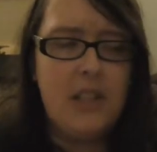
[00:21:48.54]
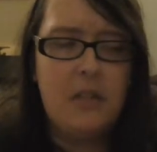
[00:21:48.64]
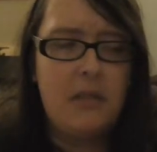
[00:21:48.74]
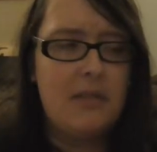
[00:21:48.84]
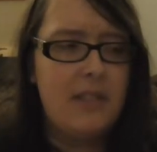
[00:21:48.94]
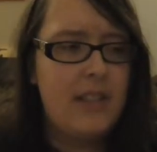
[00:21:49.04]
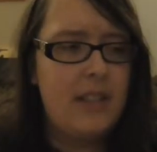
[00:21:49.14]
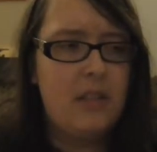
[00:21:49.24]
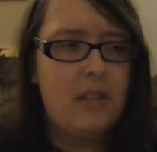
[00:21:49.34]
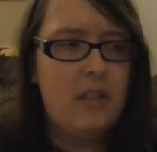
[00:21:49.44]
I couldn't read
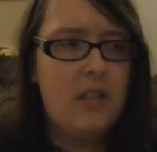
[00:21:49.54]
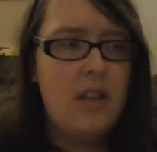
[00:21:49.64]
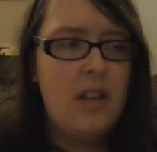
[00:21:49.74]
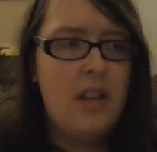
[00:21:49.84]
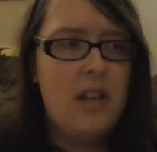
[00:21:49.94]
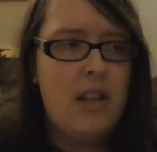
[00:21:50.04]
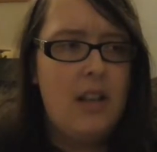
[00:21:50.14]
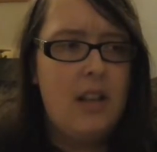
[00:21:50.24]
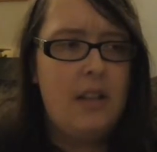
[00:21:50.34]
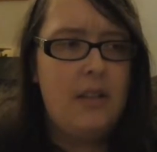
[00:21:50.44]
it at all.
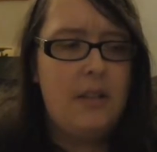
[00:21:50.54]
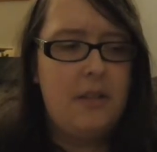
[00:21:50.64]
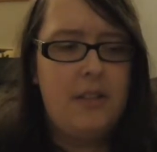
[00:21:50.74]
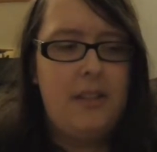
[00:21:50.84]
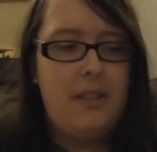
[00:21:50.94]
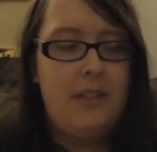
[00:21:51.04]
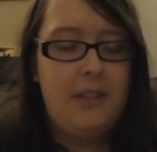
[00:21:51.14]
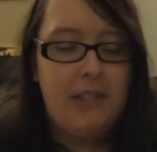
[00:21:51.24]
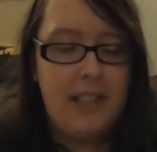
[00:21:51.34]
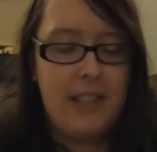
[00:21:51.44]
It
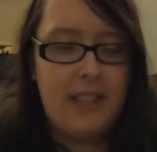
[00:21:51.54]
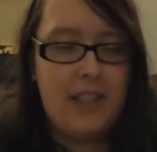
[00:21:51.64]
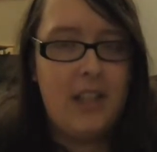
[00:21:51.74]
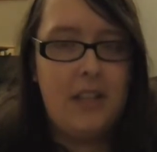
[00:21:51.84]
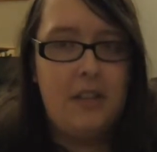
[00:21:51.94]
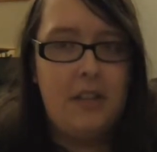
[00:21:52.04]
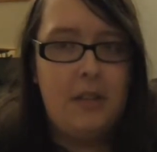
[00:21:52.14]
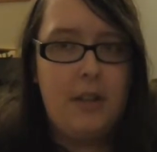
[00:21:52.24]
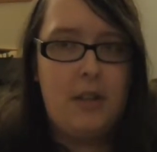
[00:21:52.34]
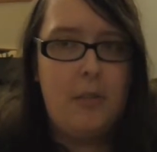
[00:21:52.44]
was really starting to
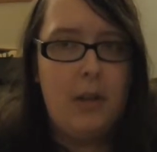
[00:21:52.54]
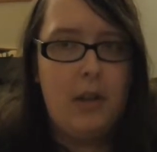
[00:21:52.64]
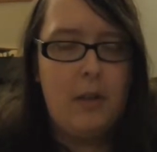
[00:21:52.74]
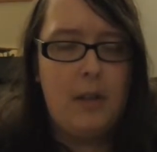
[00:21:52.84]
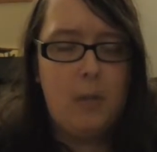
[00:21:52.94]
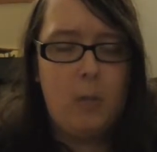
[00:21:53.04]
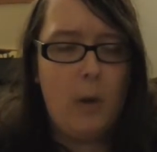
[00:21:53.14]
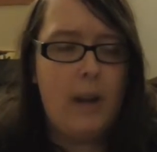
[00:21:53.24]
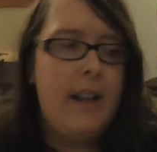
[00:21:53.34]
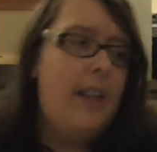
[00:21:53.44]
annoy us both that
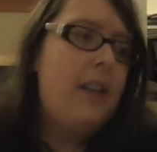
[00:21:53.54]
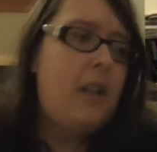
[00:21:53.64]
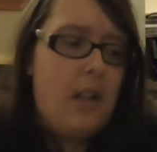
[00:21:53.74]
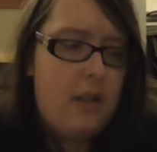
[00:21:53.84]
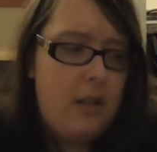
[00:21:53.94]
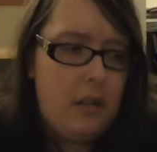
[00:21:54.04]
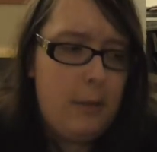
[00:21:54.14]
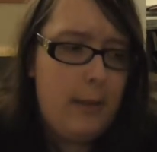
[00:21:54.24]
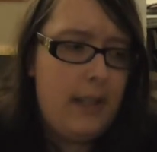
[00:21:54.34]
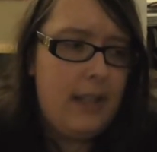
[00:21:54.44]
why
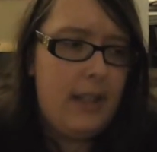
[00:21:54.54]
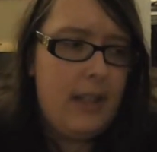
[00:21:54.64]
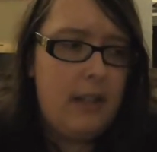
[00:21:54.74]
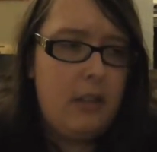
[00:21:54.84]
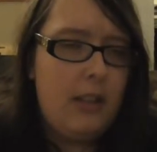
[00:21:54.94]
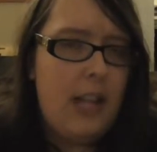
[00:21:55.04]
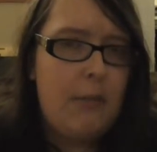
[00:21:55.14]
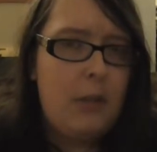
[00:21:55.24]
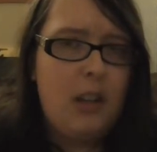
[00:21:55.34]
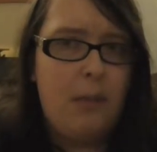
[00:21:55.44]
couldn't my little
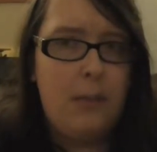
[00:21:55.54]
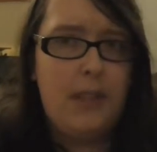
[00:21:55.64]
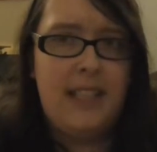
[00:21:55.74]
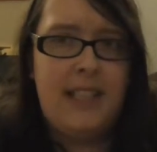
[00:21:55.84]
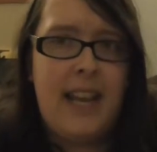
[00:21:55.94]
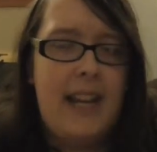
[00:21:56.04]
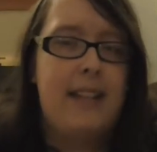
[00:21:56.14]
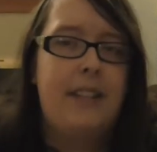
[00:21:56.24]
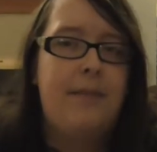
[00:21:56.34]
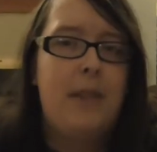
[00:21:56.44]
laptop
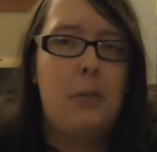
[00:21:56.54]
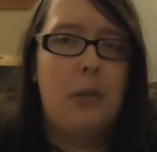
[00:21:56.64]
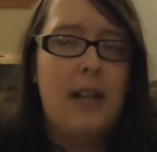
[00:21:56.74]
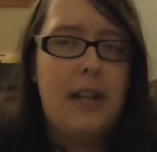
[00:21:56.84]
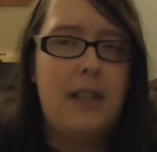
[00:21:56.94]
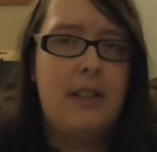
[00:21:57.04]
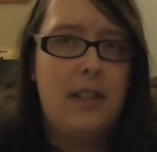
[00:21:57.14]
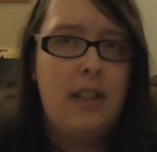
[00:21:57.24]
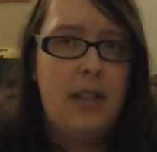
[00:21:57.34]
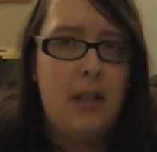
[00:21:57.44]
detect the
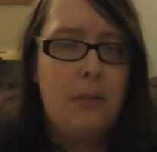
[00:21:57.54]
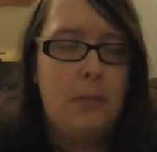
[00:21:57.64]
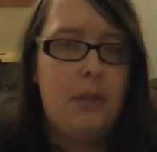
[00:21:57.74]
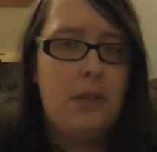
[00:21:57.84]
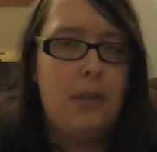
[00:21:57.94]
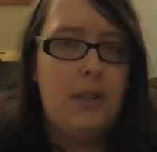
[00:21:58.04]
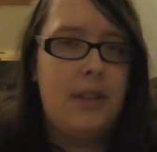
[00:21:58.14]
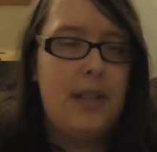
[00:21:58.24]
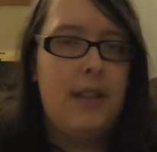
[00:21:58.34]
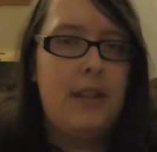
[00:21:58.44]
Marantz? But he
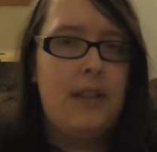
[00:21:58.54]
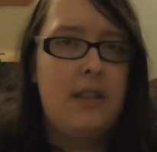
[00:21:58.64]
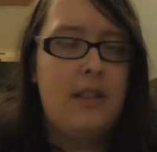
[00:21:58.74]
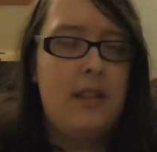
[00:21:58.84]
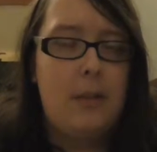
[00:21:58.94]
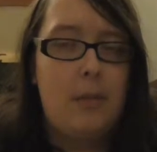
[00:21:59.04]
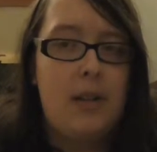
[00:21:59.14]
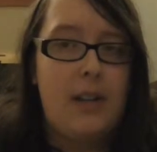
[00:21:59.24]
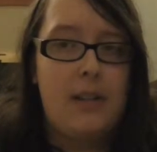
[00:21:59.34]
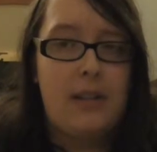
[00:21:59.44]
said that the
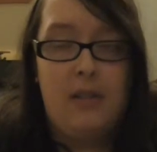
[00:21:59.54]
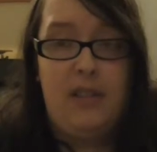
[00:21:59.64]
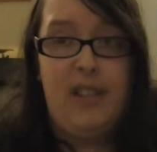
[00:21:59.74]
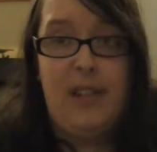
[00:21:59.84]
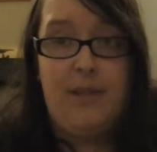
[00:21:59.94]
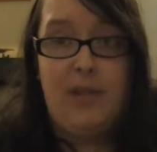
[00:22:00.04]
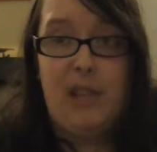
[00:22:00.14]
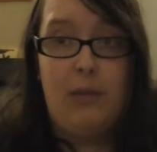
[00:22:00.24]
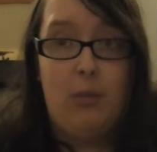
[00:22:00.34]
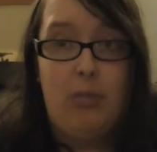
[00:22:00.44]
Marantz does have
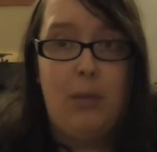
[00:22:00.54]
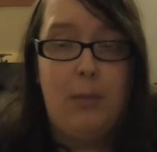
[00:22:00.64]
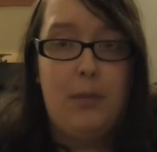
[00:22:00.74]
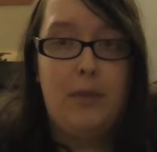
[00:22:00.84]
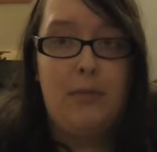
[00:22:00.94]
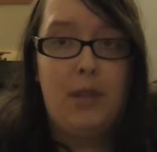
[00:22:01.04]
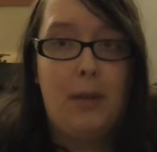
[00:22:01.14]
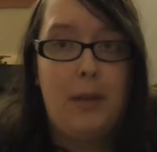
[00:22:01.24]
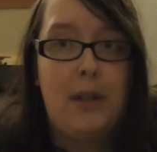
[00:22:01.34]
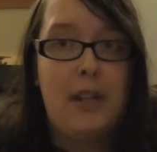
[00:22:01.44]
several problems from
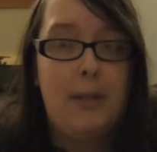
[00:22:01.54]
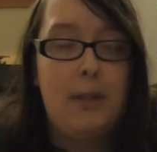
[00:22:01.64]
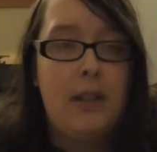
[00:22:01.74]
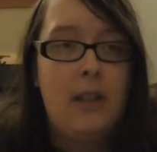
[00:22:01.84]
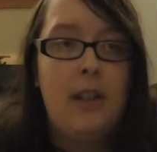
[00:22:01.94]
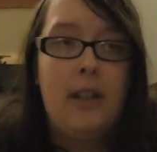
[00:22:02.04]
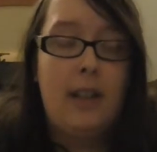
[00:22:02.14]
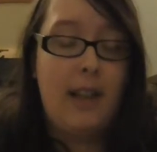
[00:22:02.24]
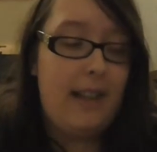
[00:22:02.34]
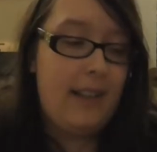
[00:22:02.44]
time to time.
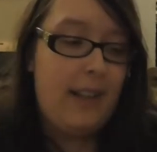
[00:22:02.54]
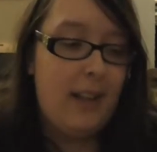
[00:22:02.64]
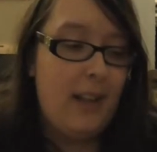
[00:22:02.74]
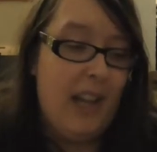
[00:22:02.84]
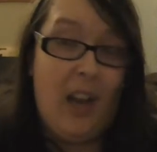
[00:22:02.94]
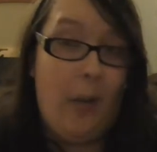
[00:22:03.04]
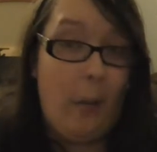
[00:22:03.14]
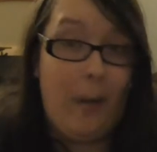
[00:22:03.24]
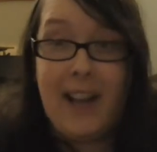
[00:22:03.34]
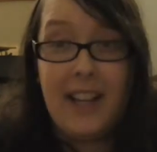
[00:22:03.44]
And that's
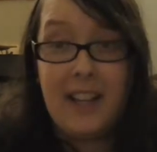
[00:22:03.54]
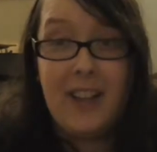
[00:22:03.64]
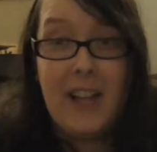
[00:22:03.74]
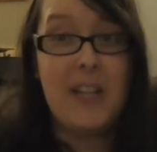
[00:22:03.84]
why I don't